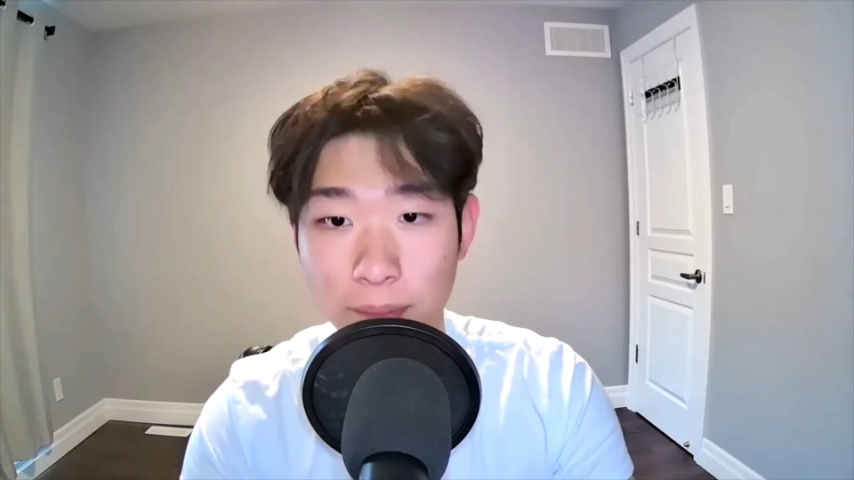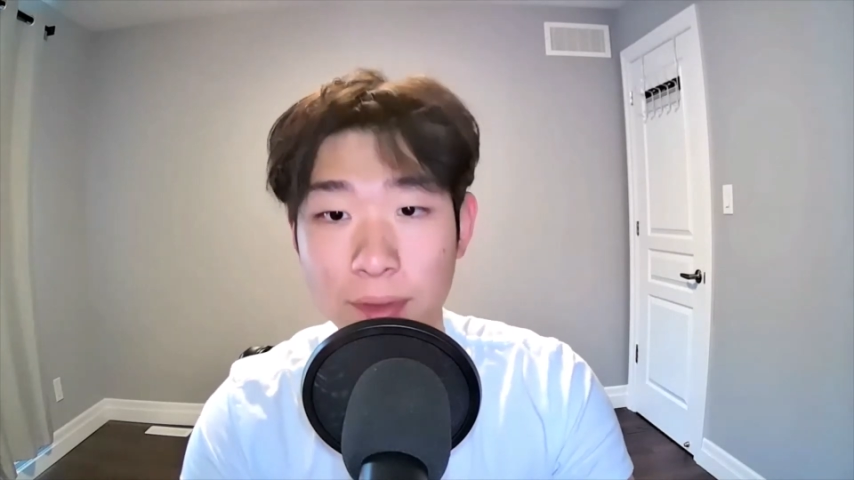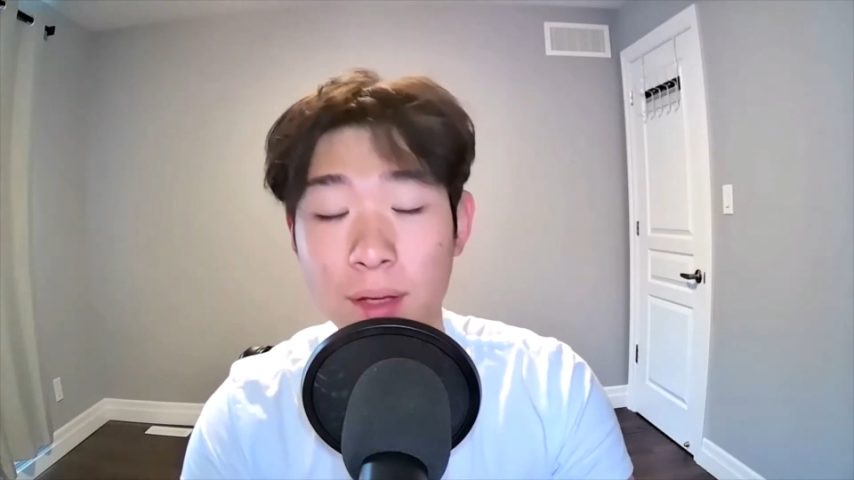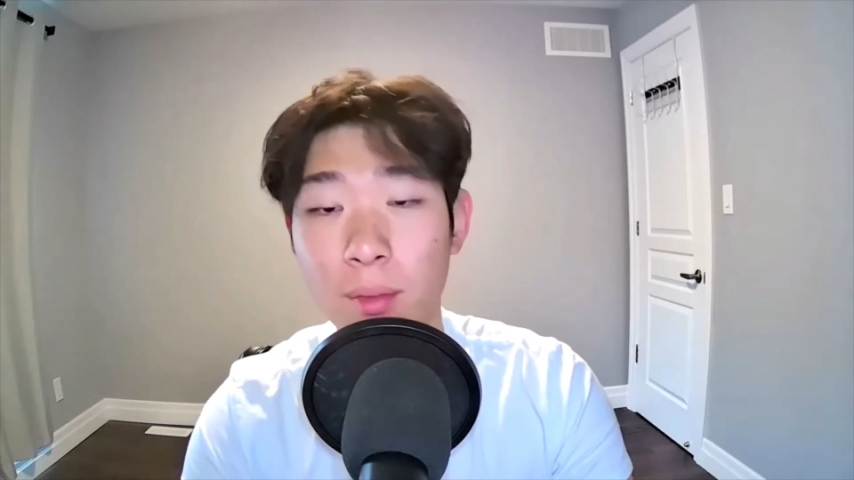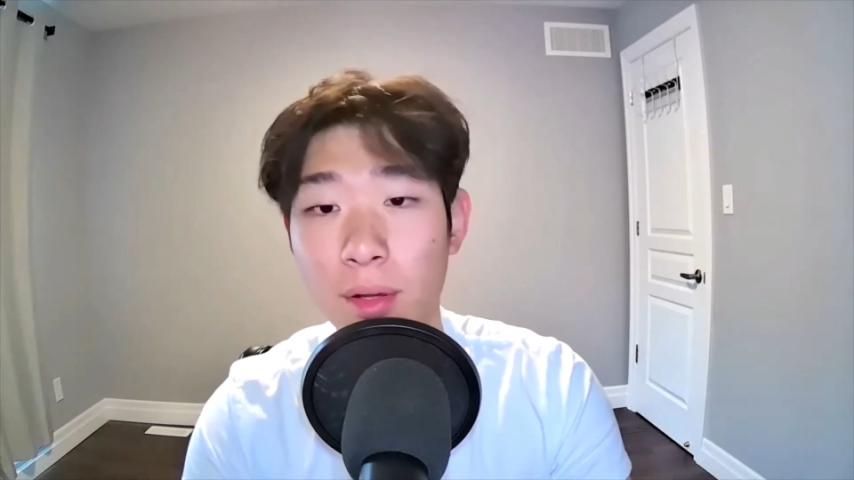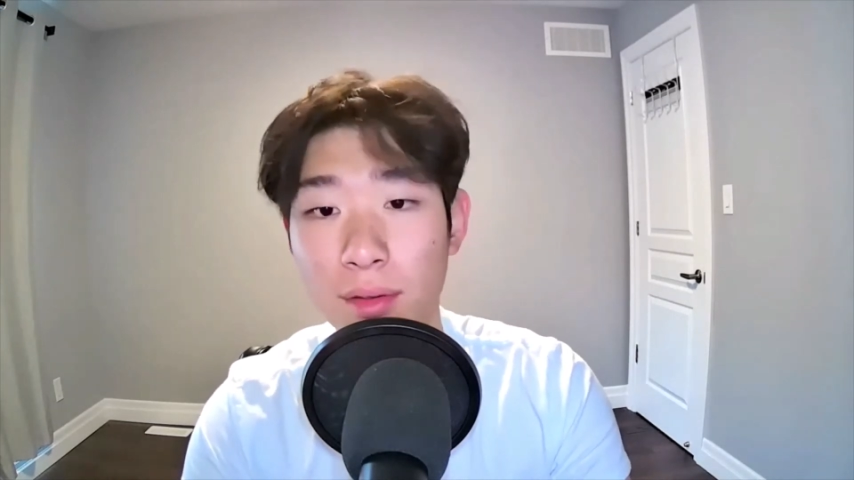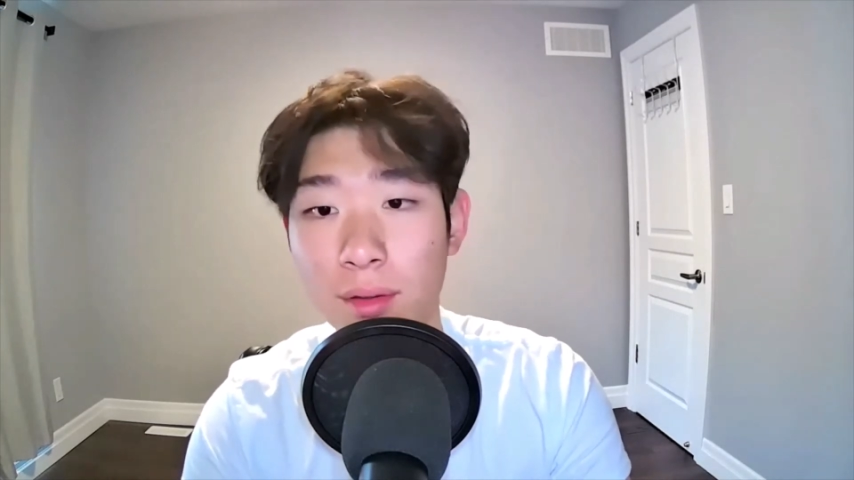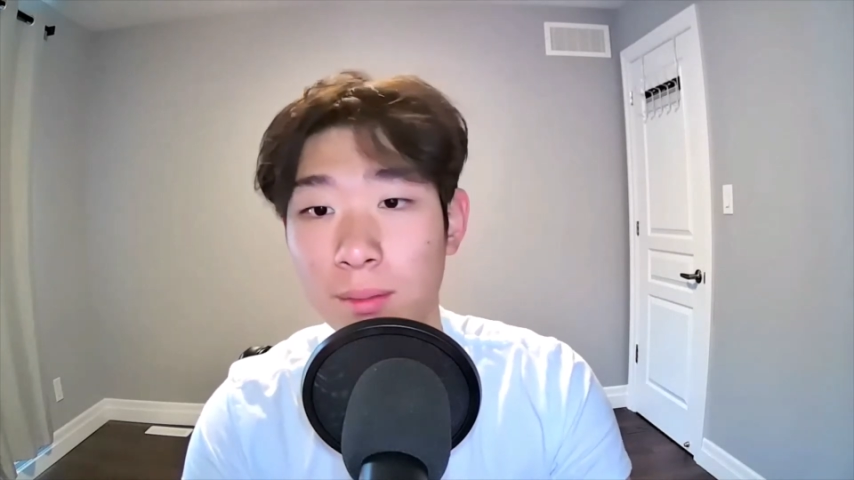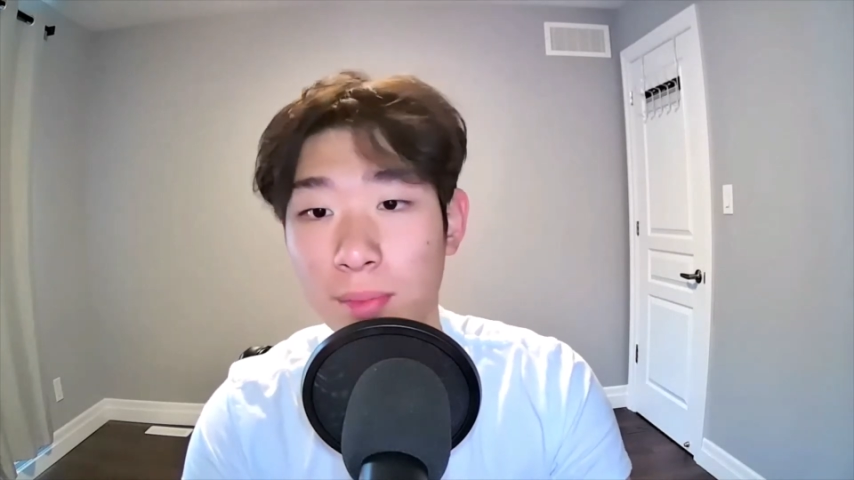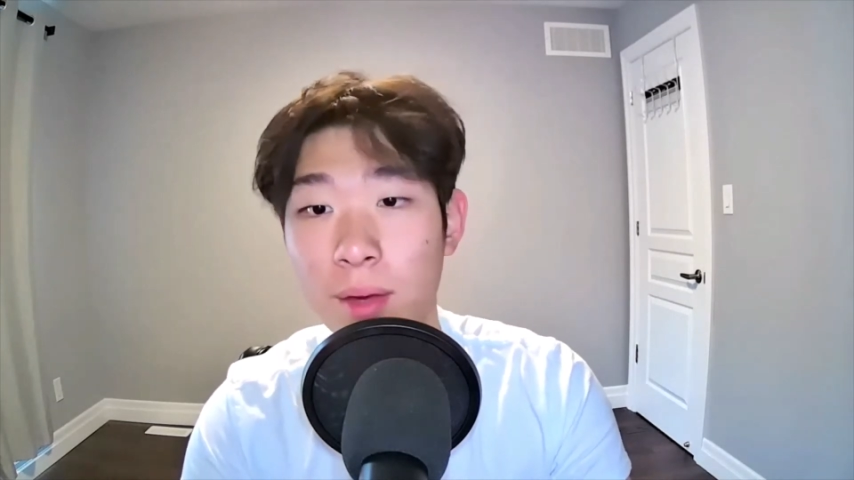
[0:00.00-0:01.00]
but they want
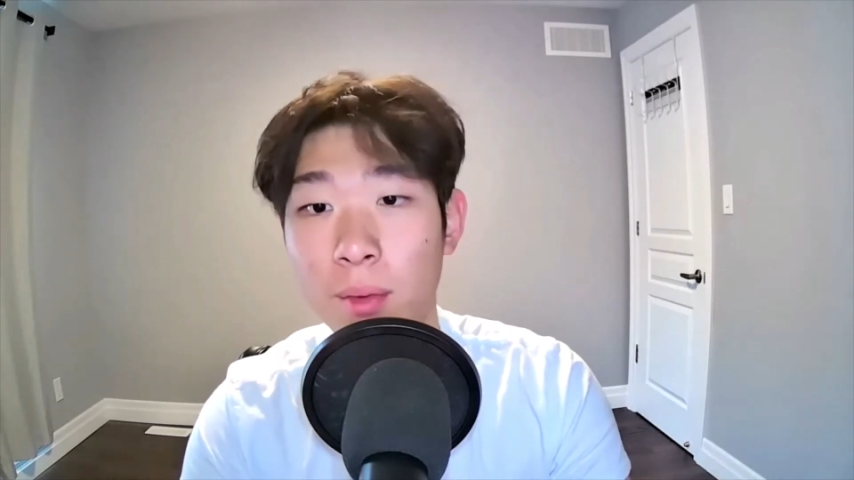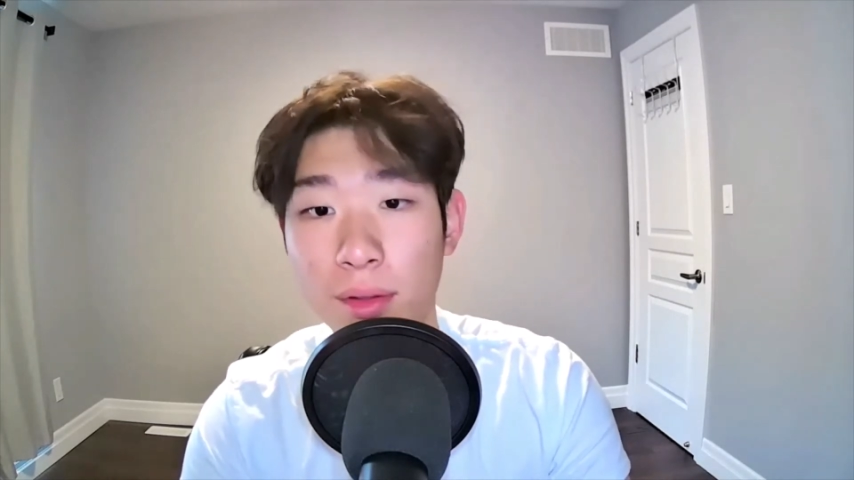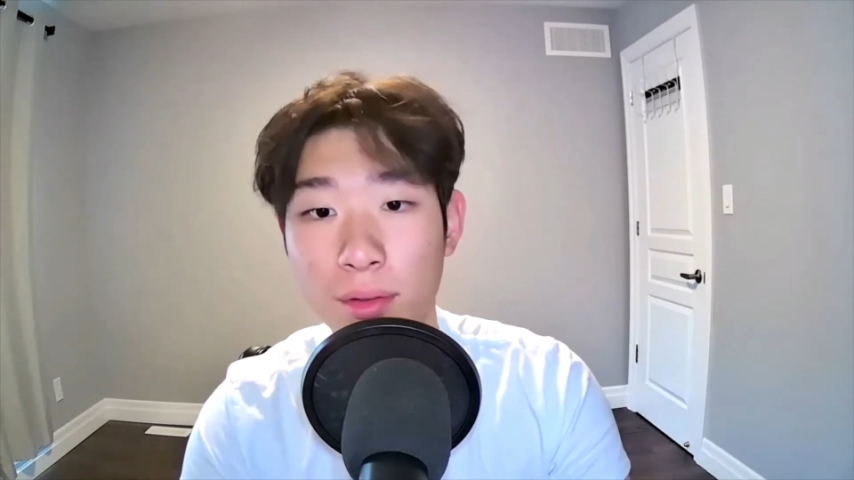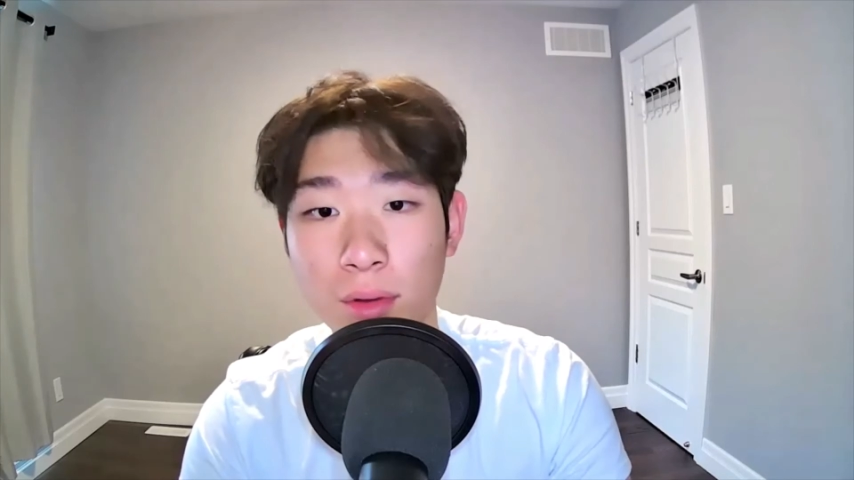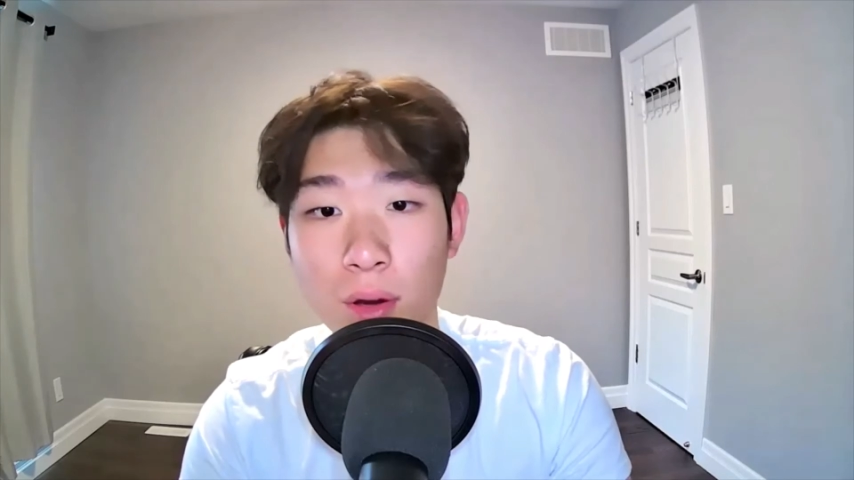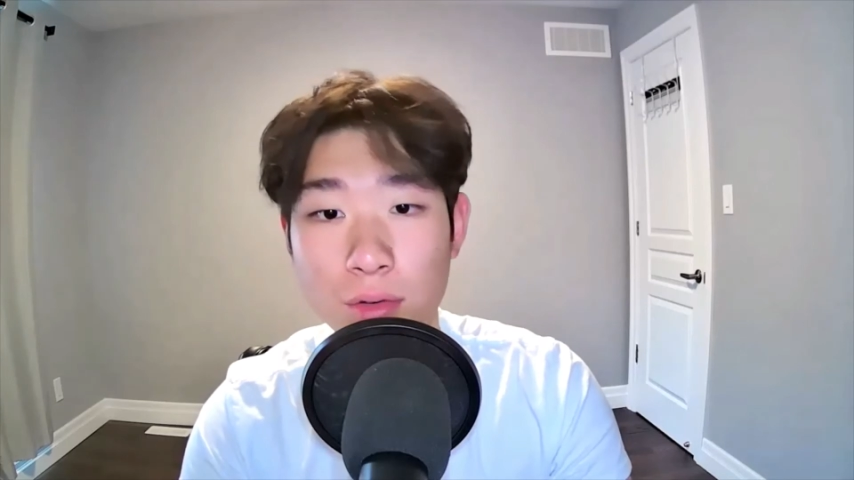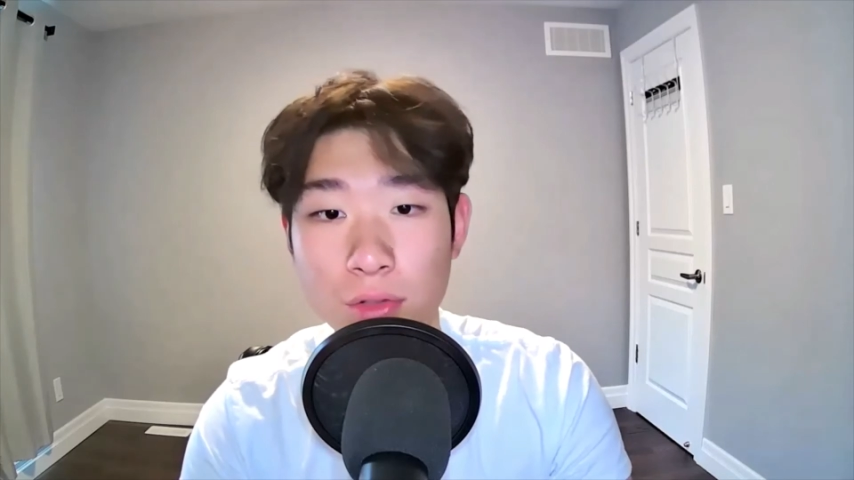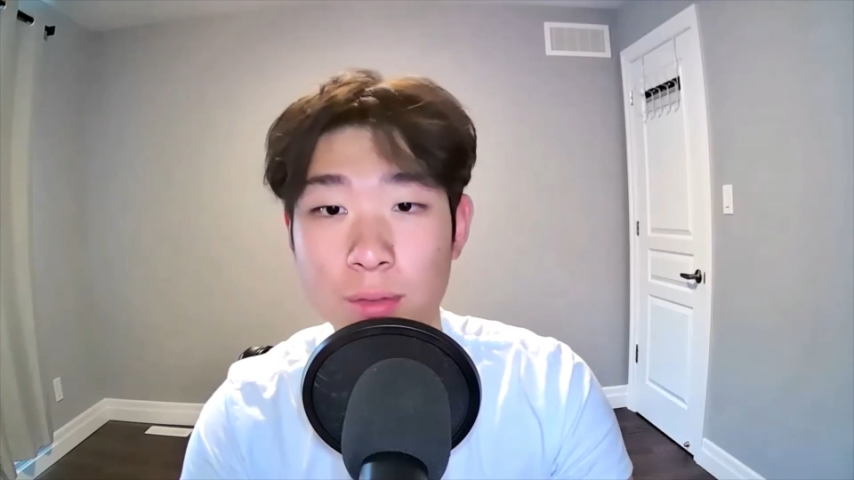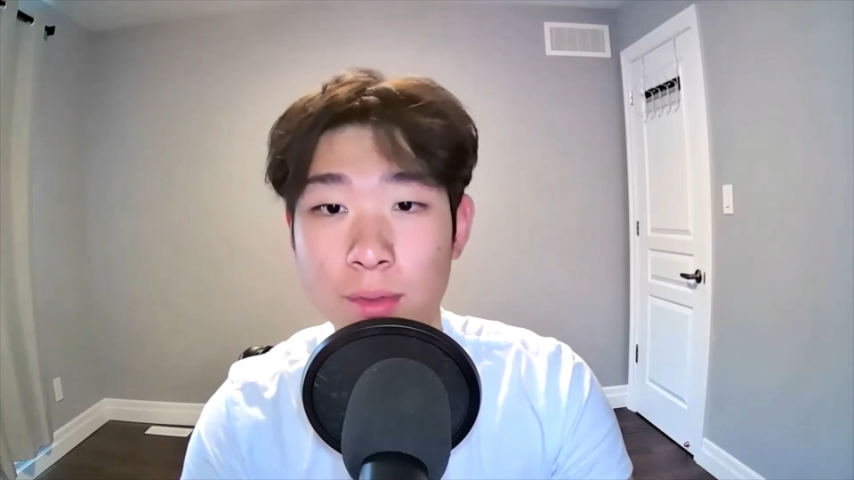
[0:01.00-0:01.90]
the long-term